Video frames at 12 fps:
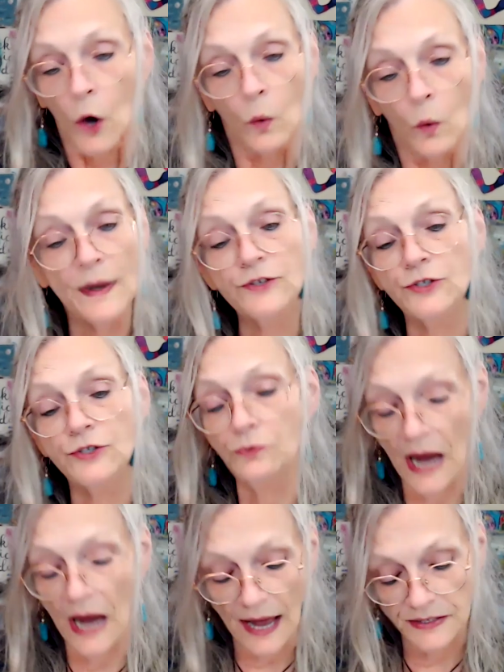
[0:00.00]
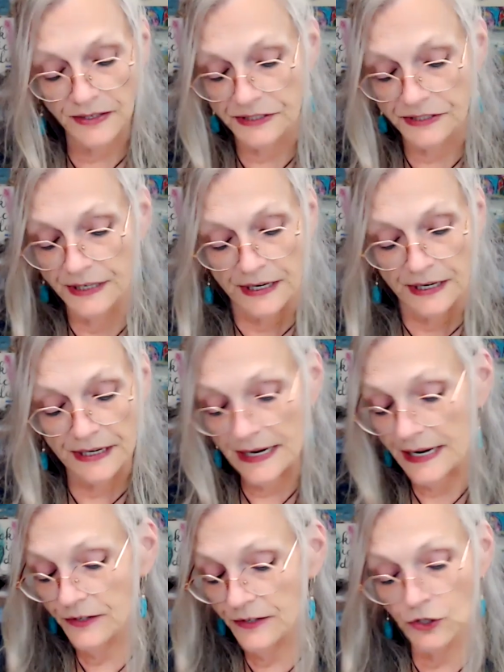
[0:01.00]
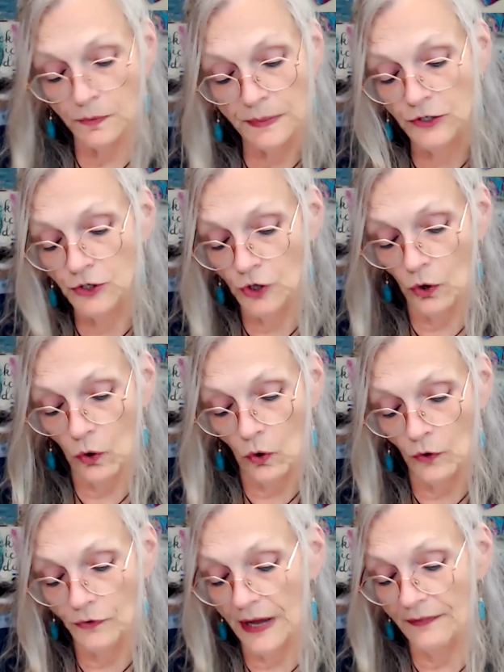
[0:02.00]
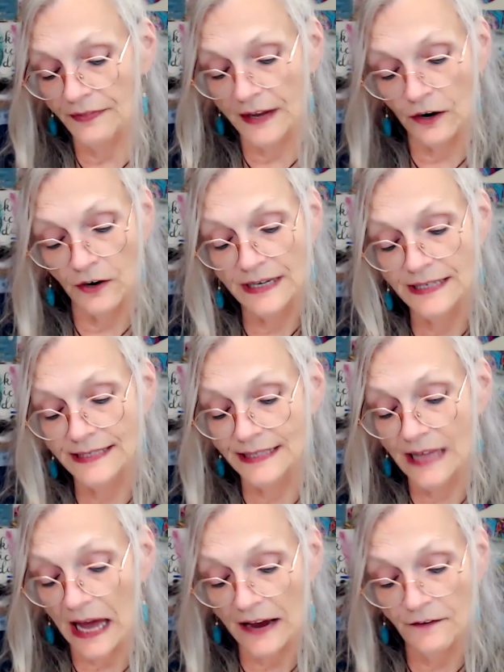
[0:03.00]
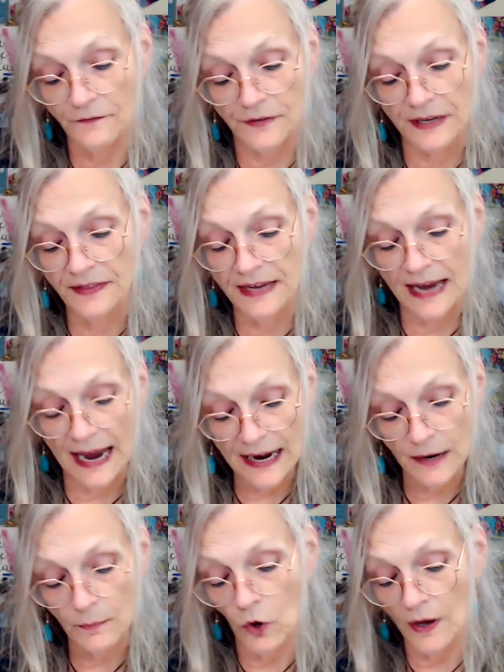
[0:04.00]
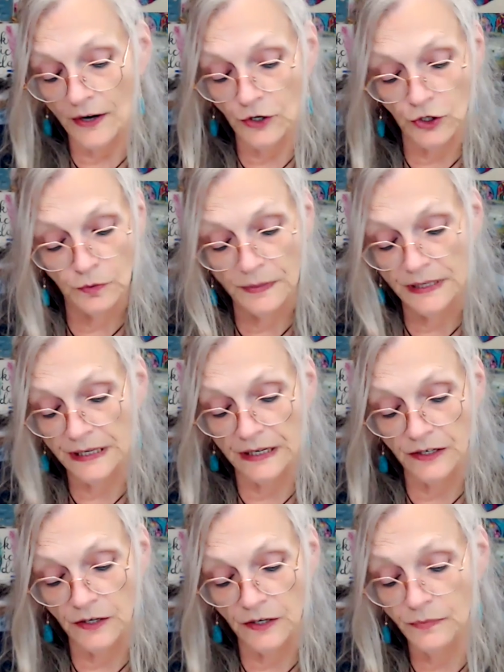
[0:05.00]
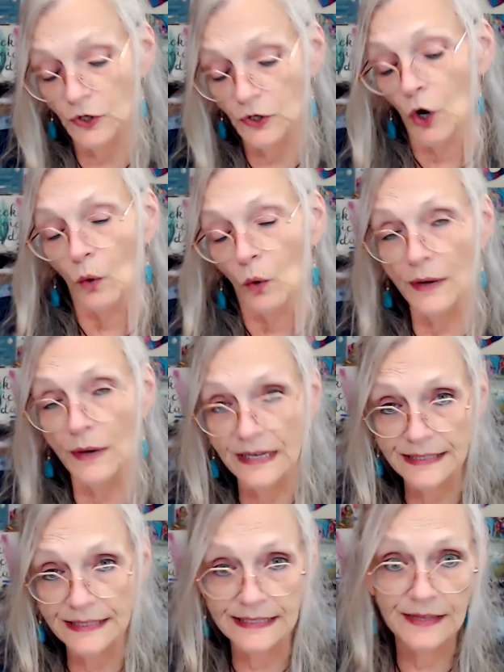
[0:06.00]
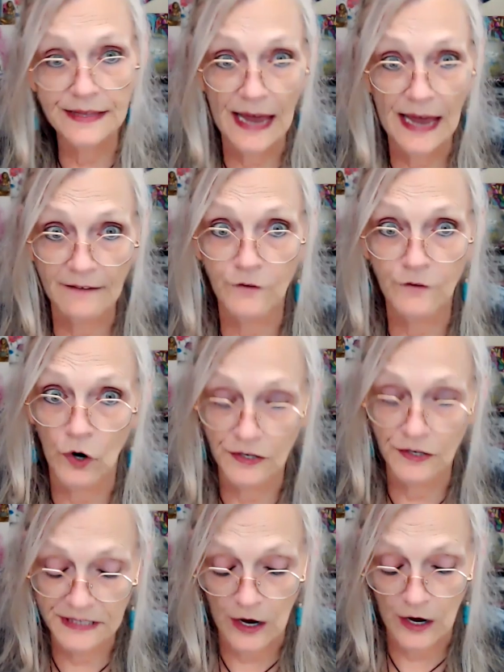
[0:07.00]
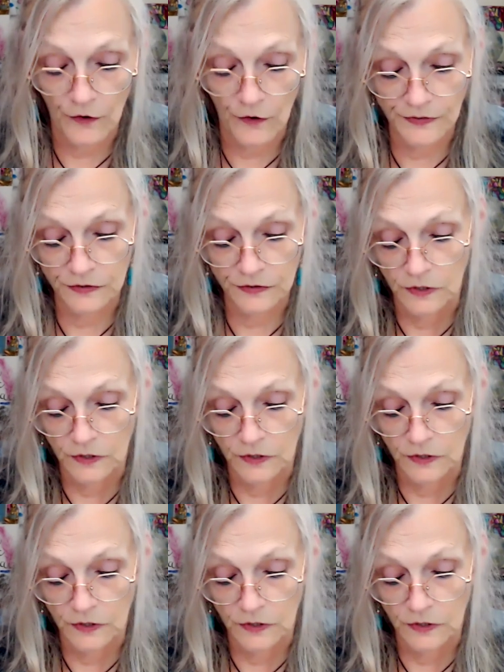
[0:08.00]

We do not need to be told that there is life in the animal and human kingdoms. We can see that for ourselves.